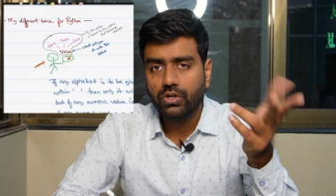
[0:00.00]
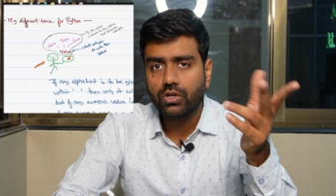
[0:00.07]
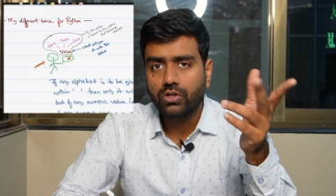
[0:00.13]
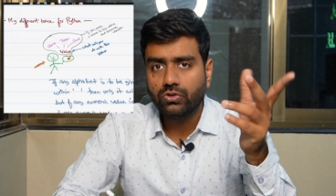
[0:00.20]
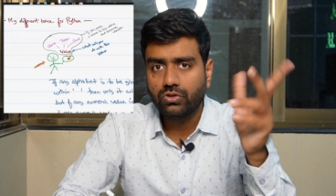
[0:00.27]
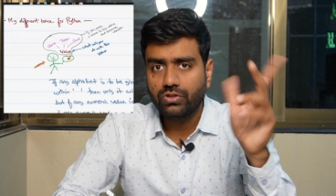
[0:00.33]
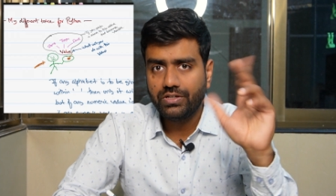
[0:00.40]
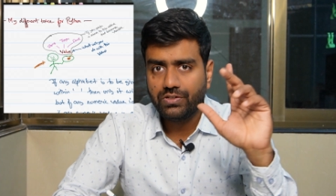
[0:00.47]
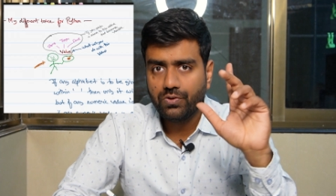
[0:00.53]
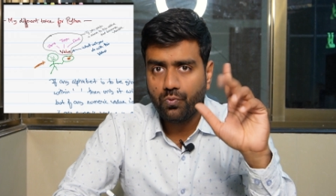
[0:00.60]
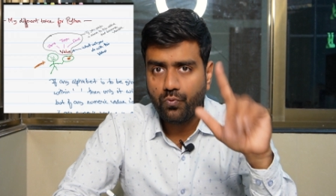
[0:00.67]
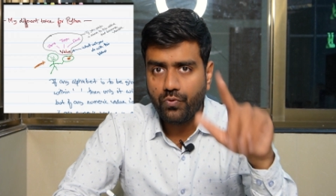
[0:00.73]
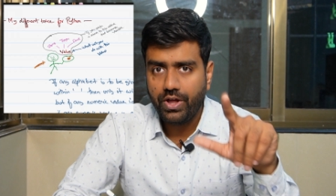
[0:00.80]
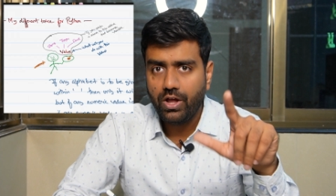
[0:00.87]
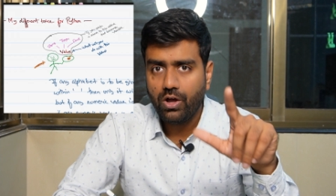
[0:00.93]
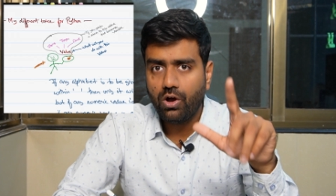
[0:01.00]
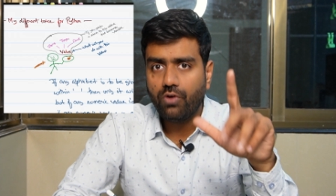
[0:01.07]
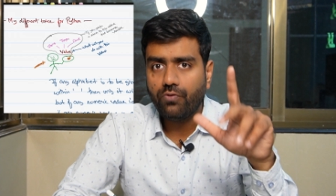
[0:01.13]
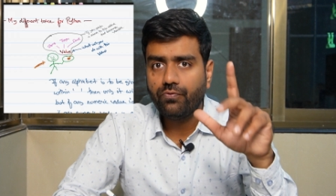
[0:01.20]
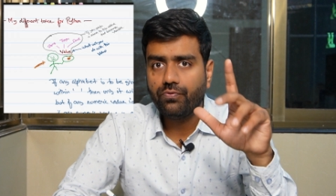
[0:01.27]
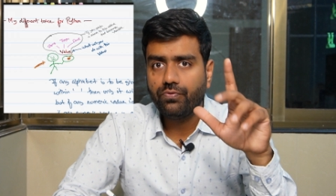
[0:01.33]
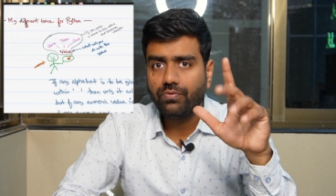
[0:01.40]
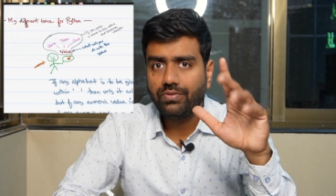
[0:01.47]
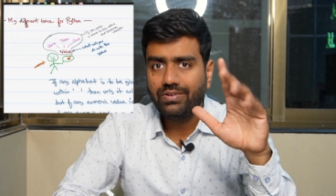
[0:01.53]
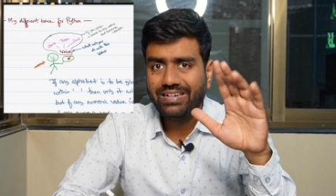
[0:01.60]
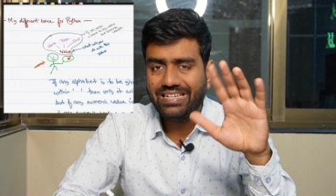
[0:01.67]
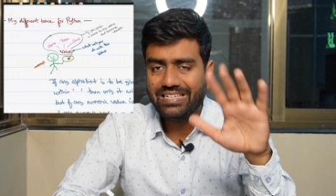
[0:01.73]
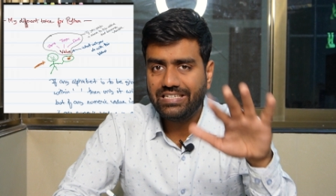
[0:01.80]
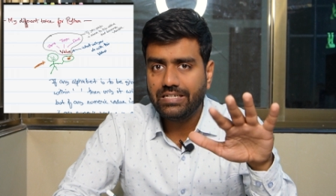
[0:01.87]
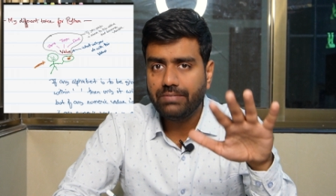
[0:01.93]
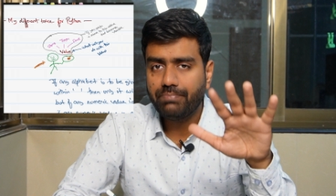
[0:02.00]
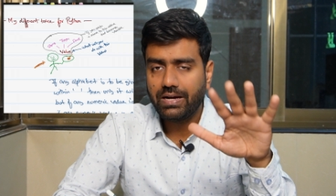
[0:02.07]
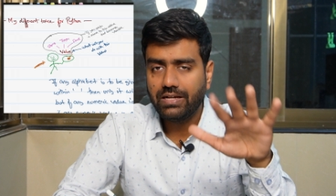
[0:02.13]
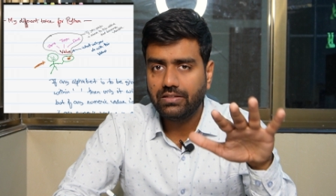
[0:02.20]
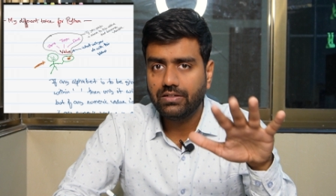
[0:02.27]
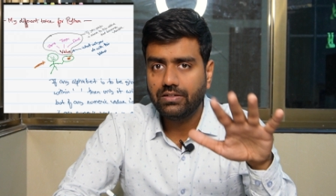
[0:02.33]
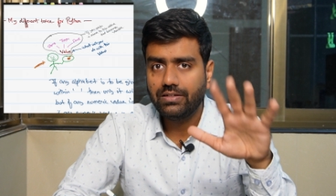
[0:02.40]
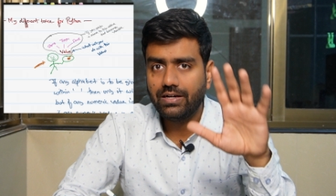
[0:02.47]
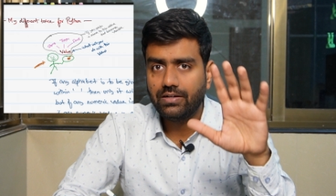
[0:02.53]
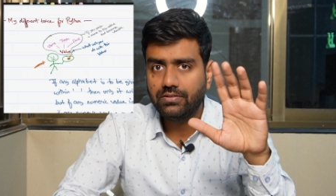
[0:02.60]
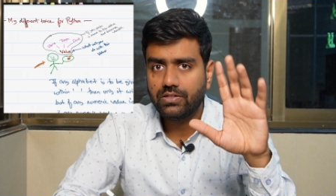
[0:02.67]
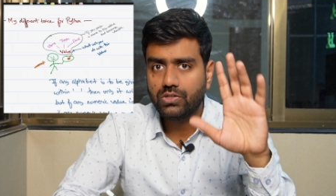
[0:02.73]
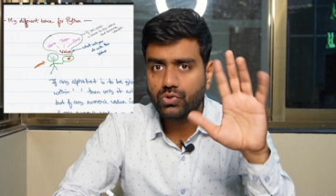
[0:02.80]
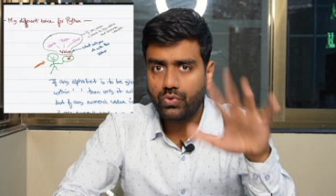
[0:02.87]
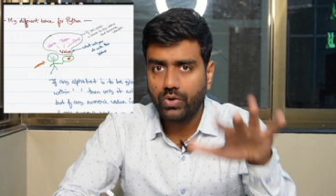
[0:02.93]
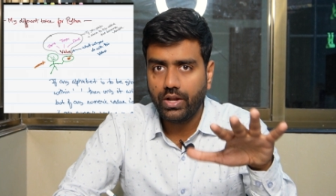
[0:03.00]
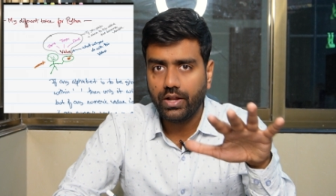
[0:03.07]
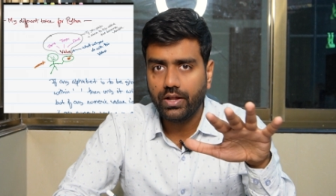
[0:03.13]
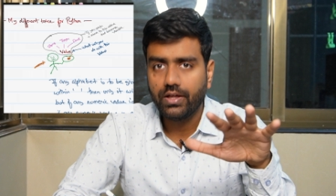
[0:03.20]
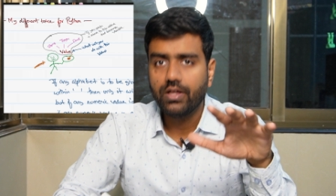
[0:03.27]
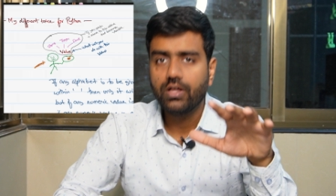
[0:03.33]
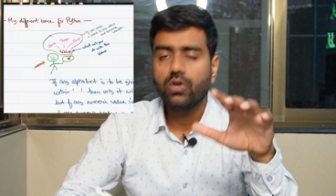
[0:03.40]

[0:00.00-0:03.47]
So there is a way of teaching Python that's a string.